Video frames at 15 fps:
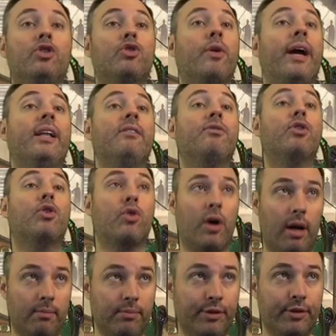Trail of
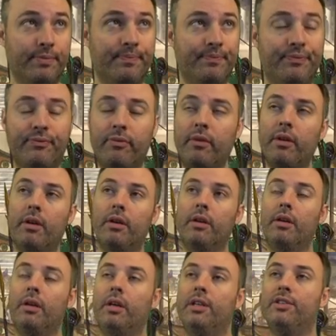Crumbs
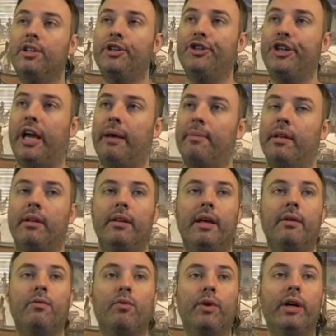is an enchantment
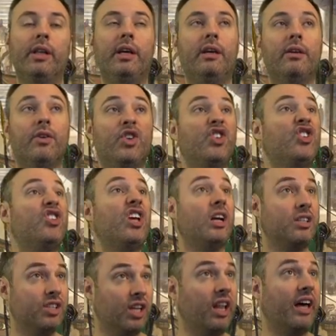that really
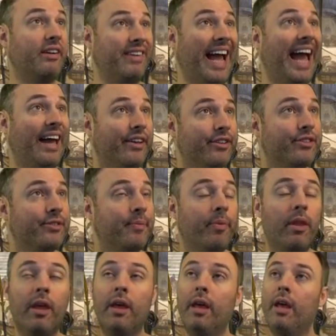sucks a lot of ass.
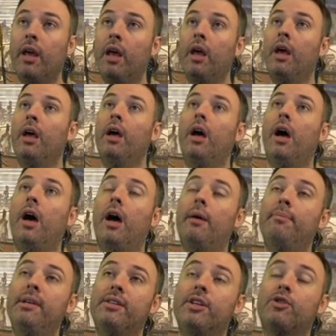
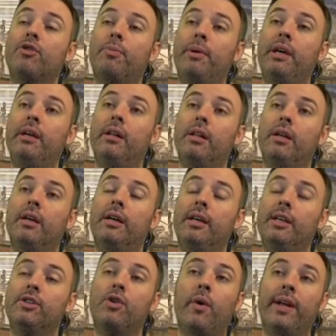Uh, Mystic Repeal
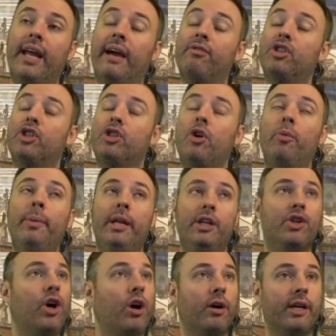is going to have so
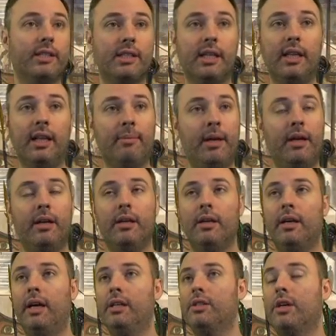many targets in limited.
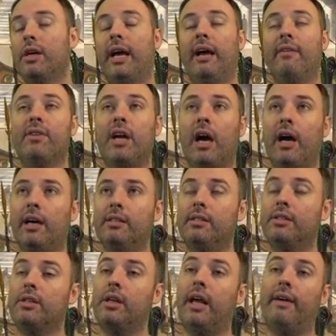It's going to have
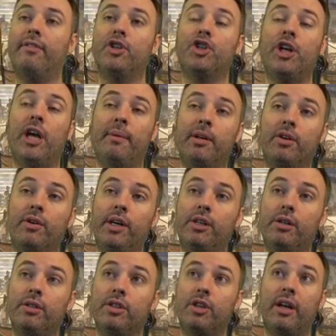gods, it's going to have enchantment
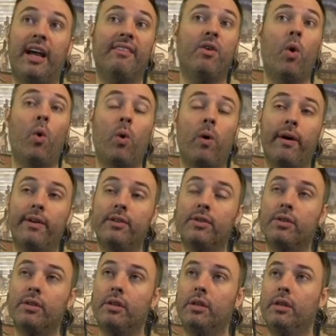creatures, it's going to have
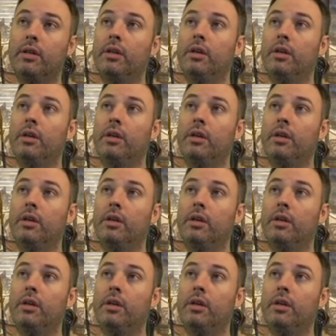auras.